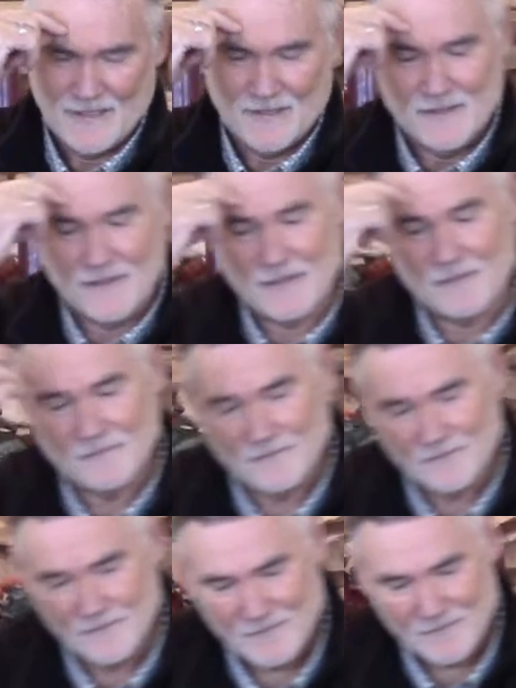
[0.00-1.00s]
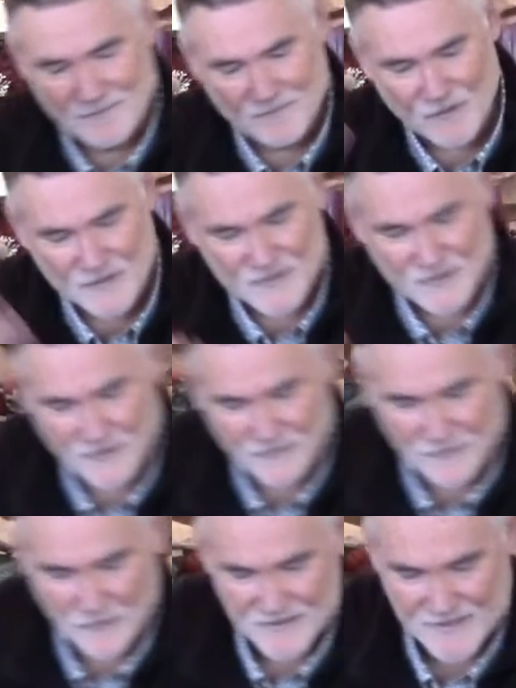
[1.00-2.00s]
Now, verse
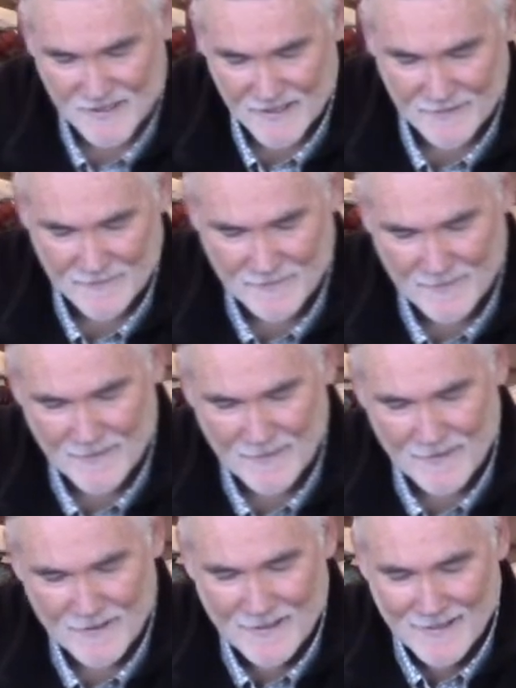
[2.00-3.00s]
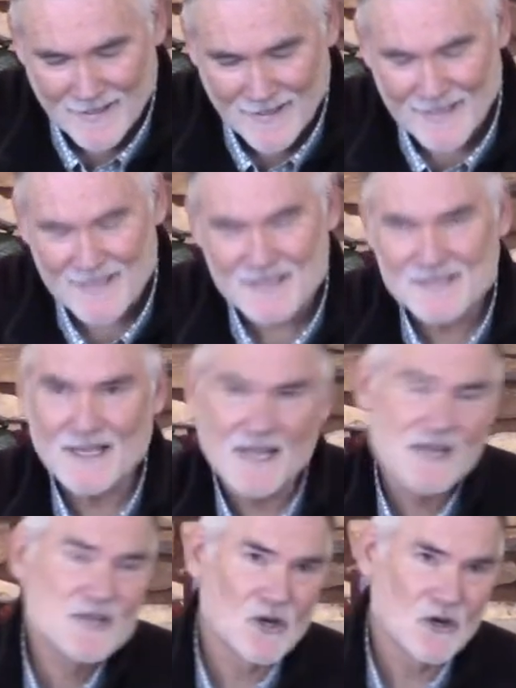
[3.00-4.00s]
34 said, he
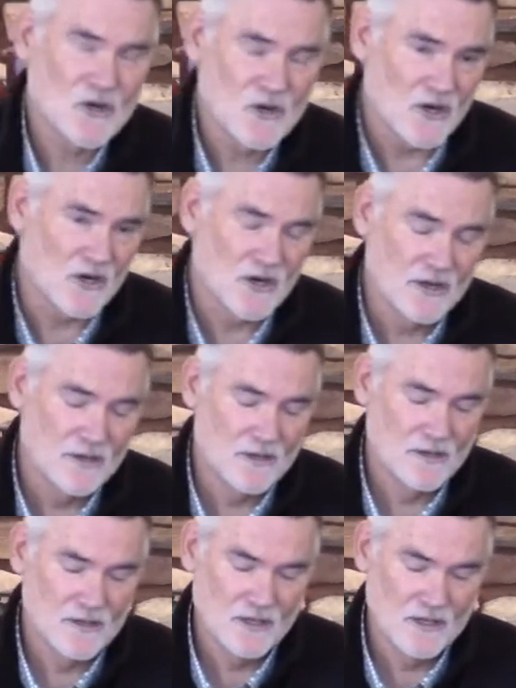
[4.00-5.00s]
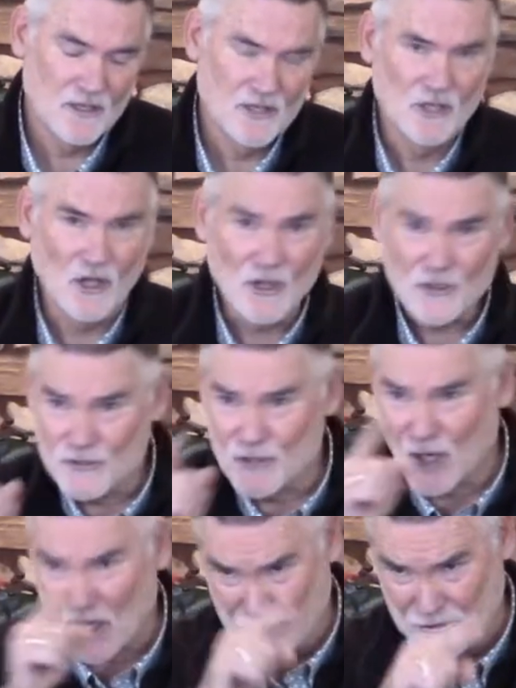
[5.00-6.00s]
said to her,
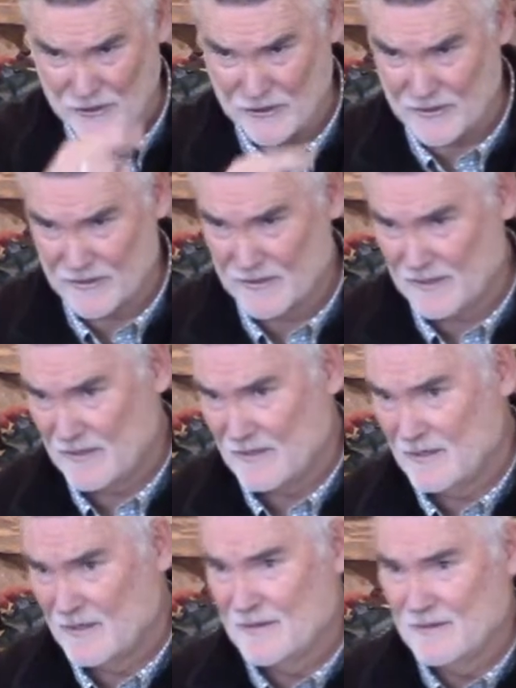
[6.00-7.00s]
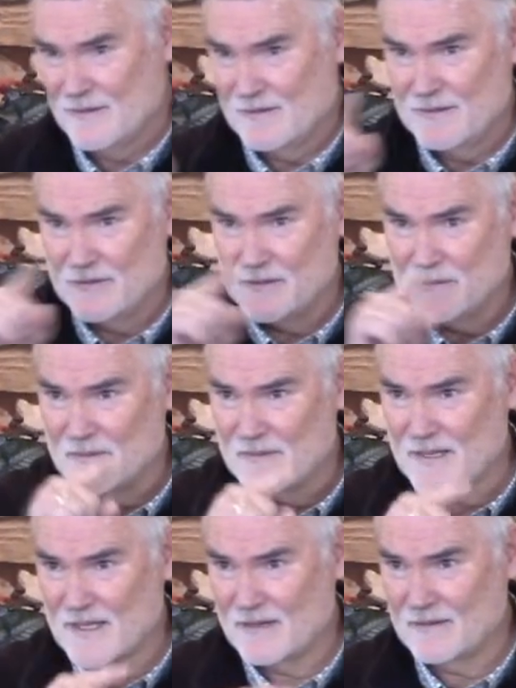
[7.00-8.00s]
daughter. Do you
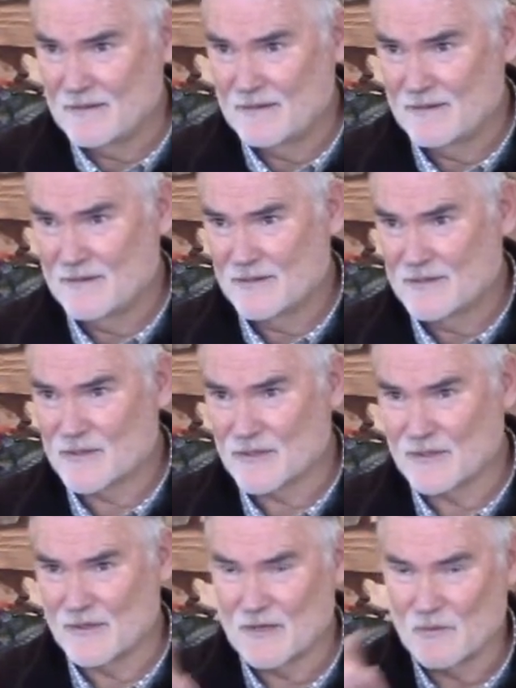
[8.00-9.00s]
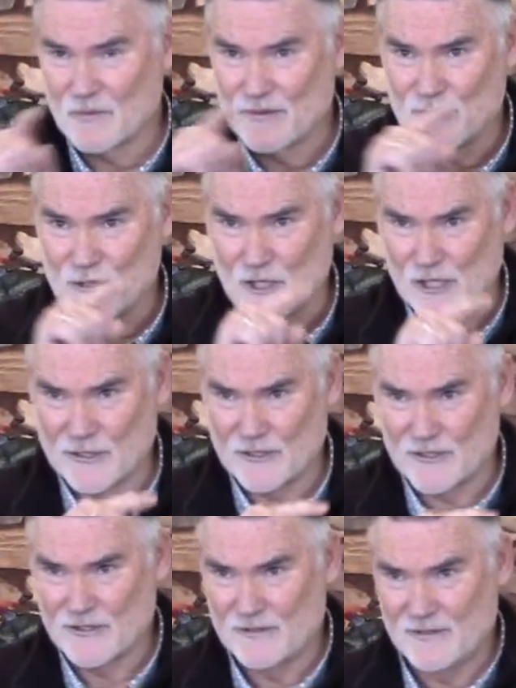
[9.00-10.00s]
remember that? Circle that word
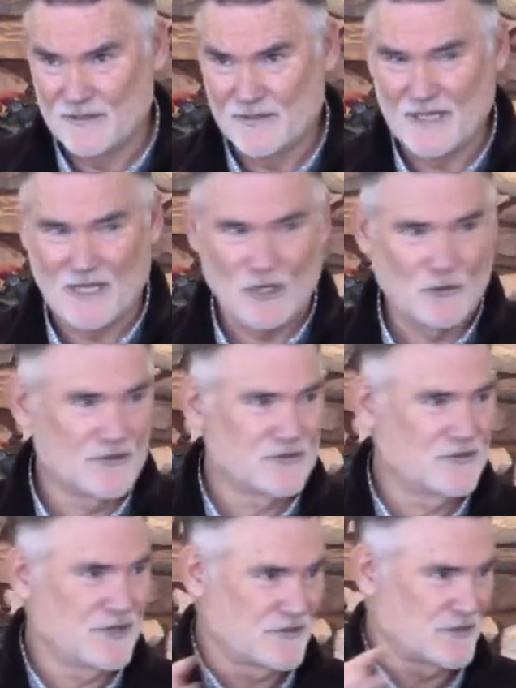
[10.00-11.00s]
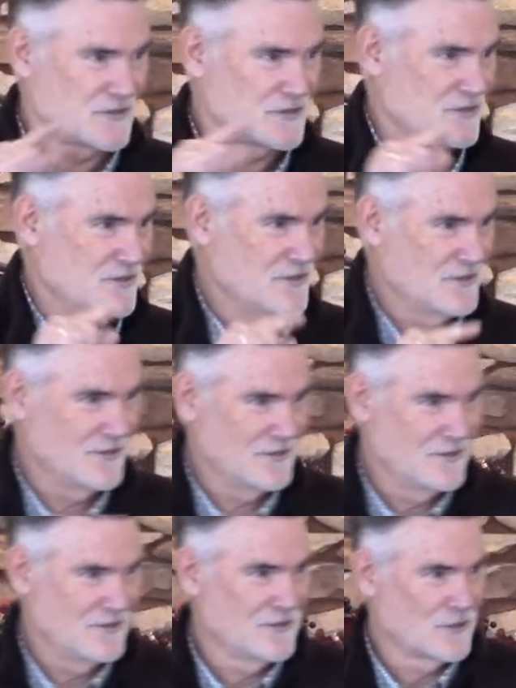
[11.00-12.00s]
daughter. How old is Jesus?
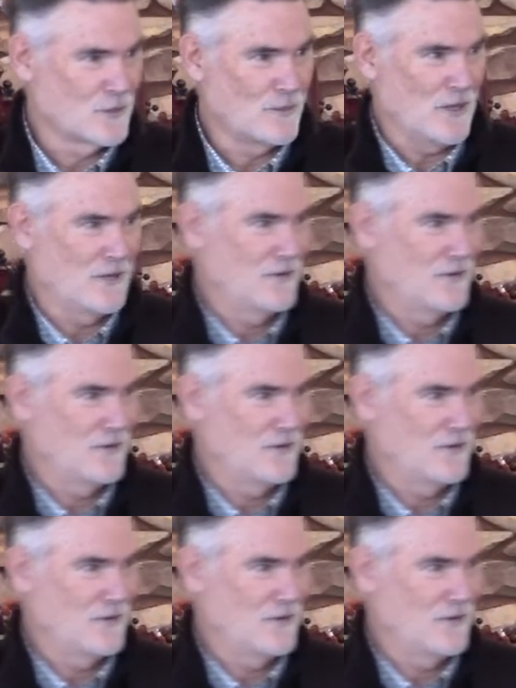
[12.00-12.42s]
Come on.